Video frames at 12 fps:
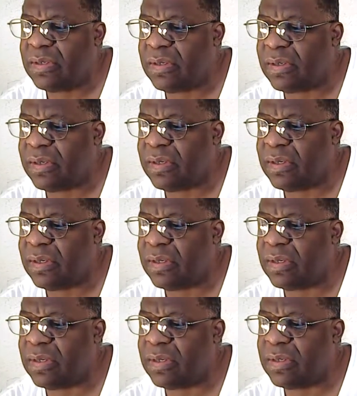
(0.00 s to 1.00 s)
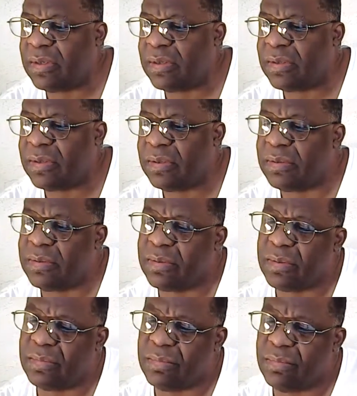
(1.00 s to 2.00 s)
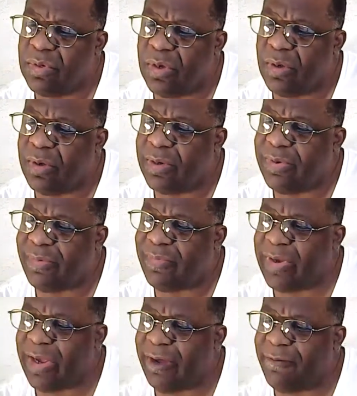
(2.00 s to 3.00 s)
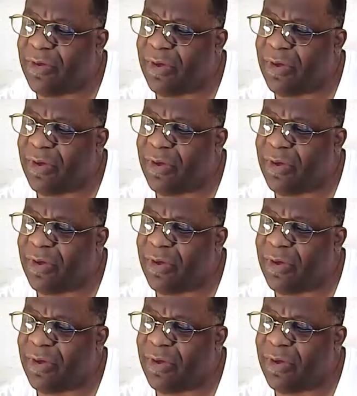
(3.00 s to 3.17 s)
Okay. No, I never have.